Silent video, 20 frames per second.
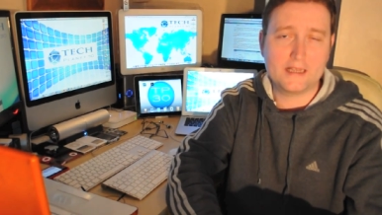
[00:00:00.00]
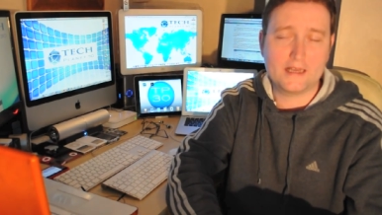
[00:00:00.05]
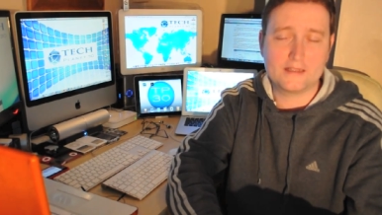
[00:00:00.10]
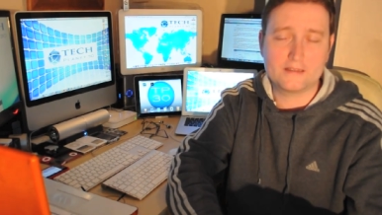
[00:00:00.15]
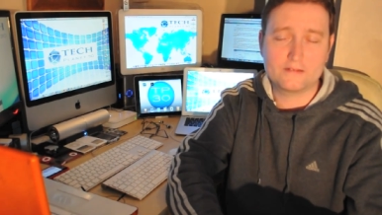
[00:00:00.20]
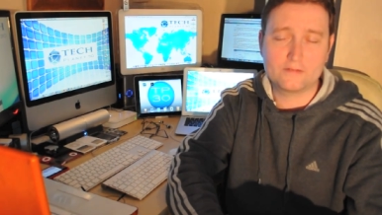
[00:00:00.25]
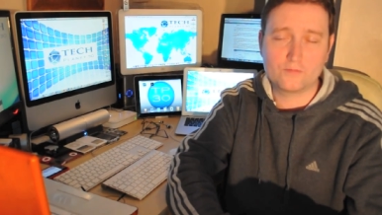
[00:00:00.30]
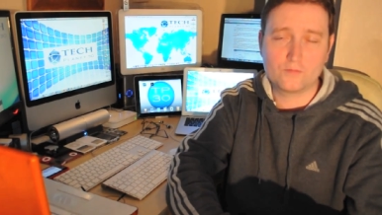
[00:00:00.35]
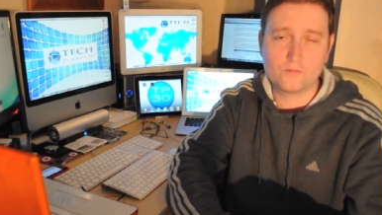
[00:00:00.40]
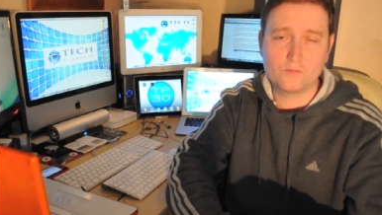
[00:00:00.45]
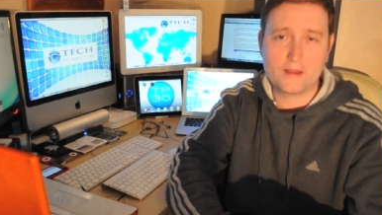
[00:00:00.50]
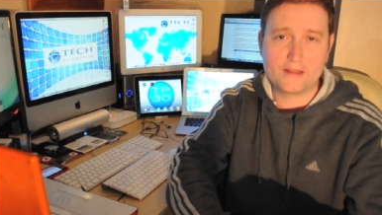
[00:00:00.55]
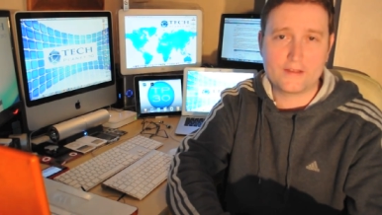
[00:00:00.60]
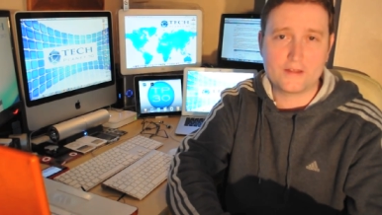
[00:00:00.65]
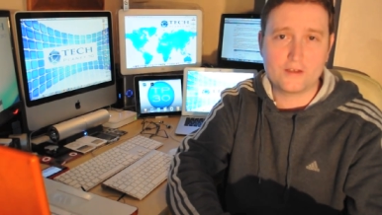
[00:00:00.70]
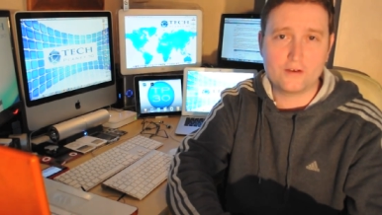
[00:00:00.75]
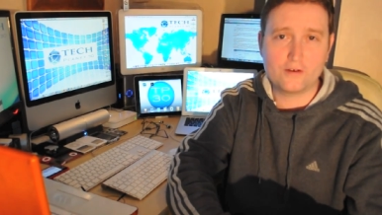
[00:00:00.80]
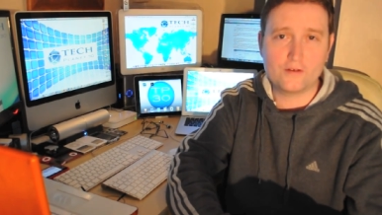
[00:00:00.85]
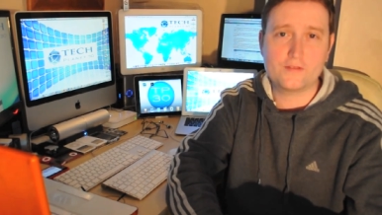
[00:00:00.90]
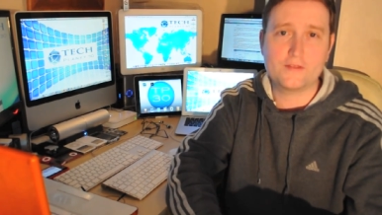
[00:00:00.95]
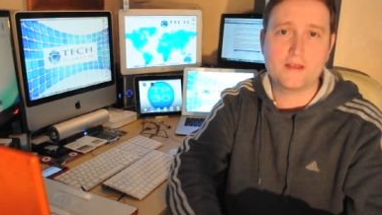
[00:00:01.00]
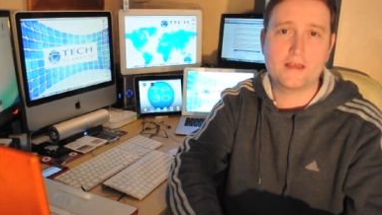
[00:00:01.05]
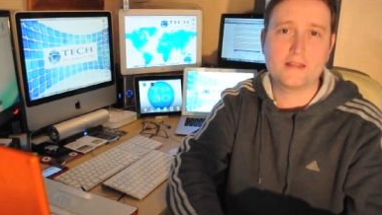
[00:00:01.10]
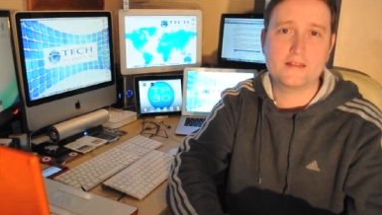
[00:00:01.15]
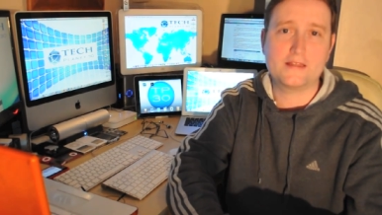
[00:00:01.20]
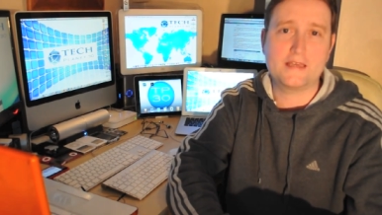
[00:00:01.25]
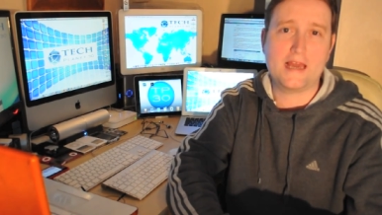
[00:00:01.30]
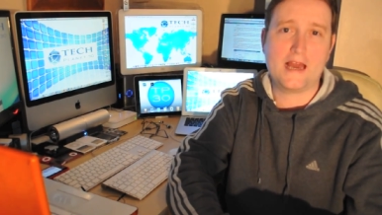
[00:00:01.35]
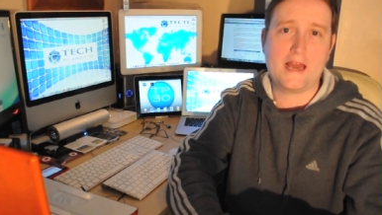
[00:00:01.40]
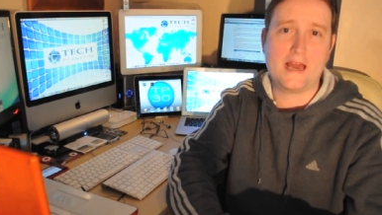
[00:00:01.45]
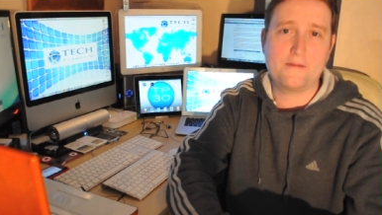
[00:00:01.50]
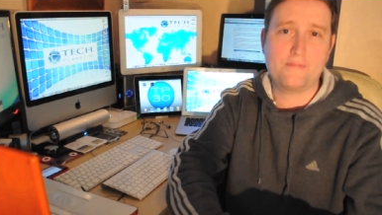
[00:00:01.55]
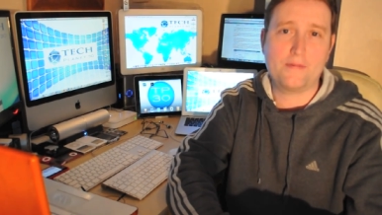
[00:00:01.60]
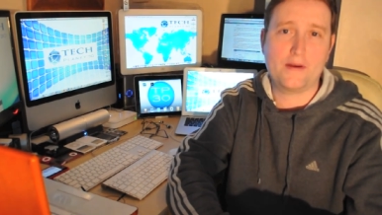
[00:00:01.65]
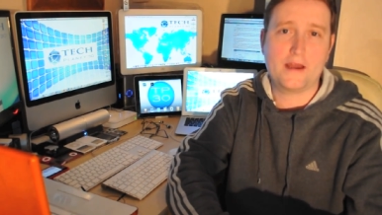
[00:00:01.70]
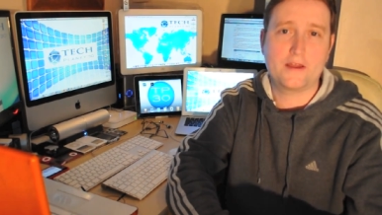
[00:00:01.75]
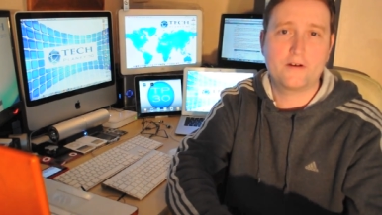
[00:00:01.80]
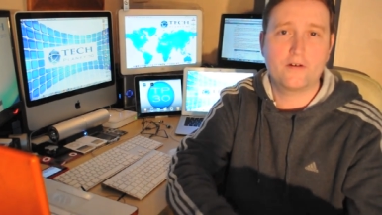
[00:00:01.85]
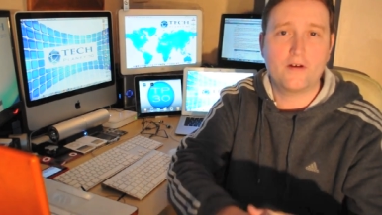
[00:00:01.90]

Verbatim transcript: and whether you think the iPad